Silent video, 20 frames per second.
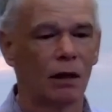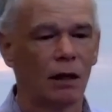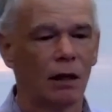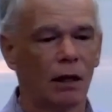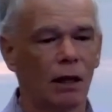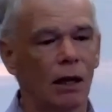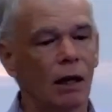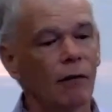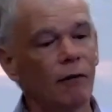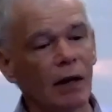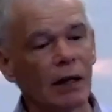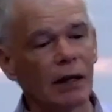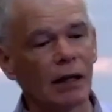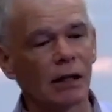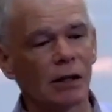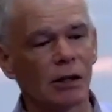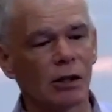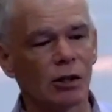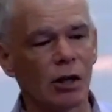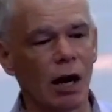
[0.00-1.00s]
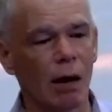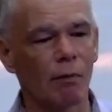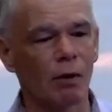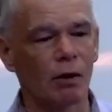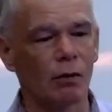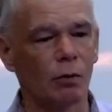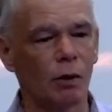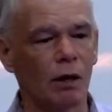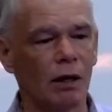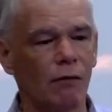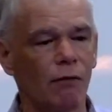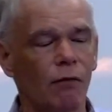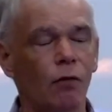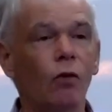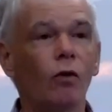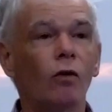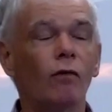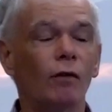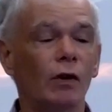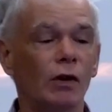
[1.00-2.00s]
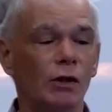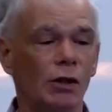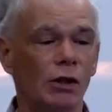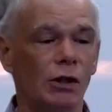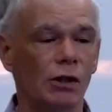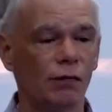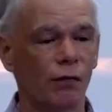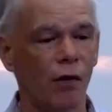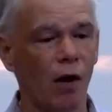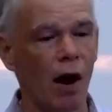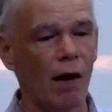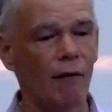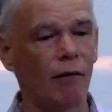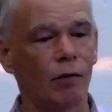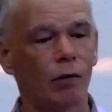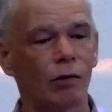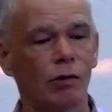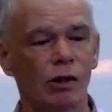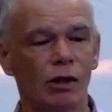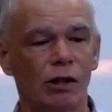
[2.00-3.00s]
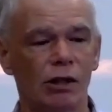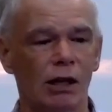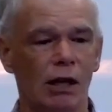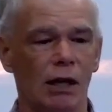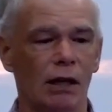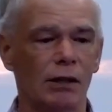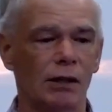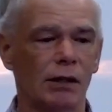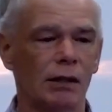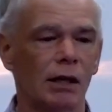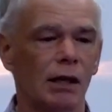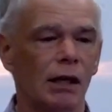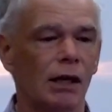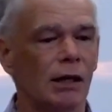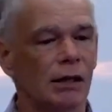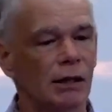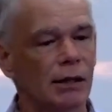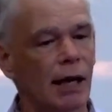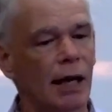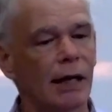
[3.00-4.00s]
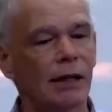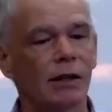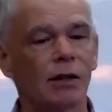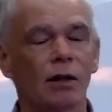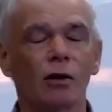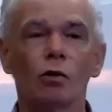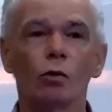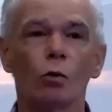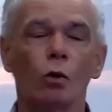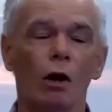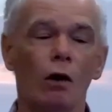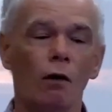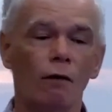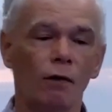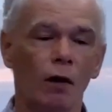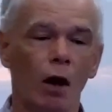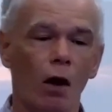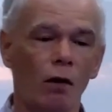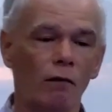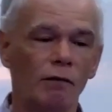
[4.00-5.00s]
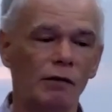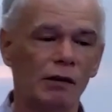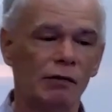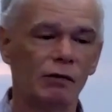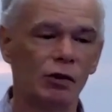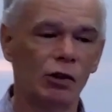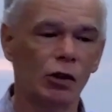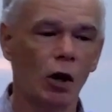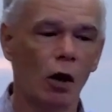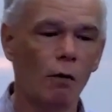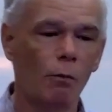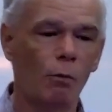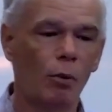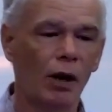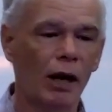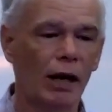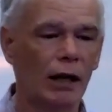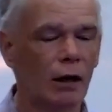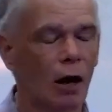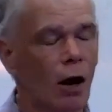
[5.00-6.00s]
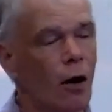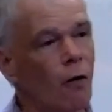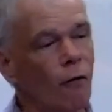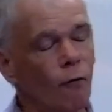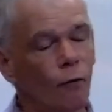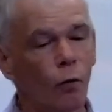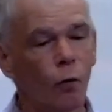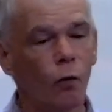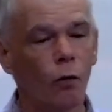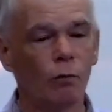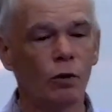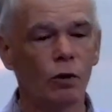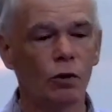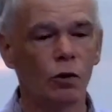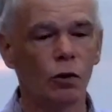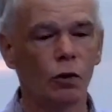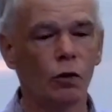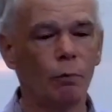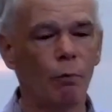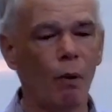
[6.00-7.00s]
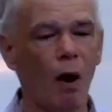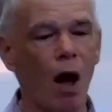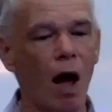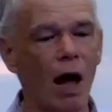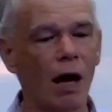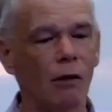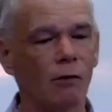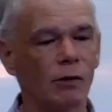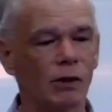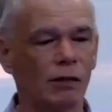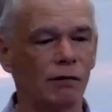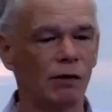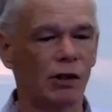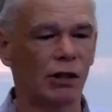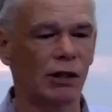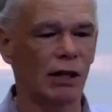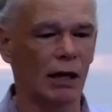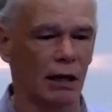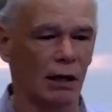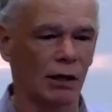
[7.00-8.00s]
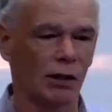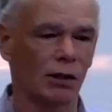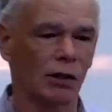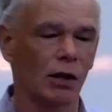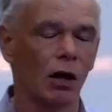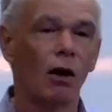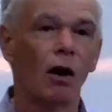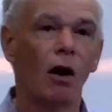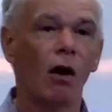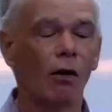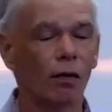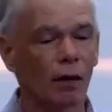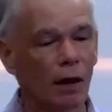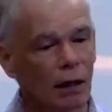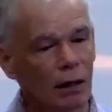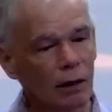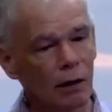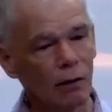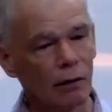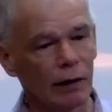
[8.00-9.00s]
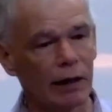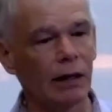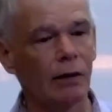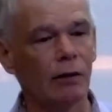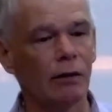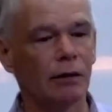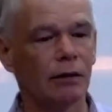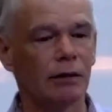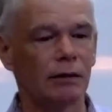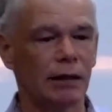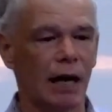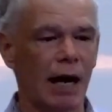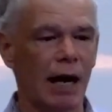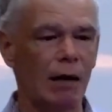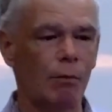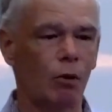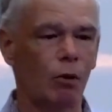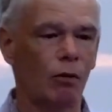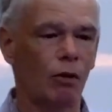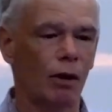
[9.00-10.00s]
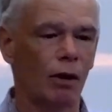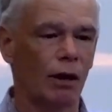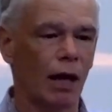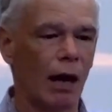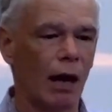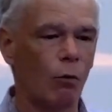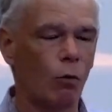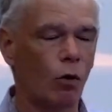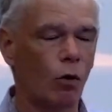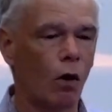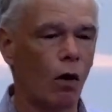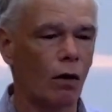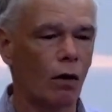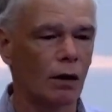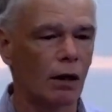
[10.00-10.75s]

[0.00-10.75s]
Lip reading: Leviticus chapter 24 verses 5 through 6 says the 12 loaves of showbread formed 2 piles of 6 on the little gilded table that they were on.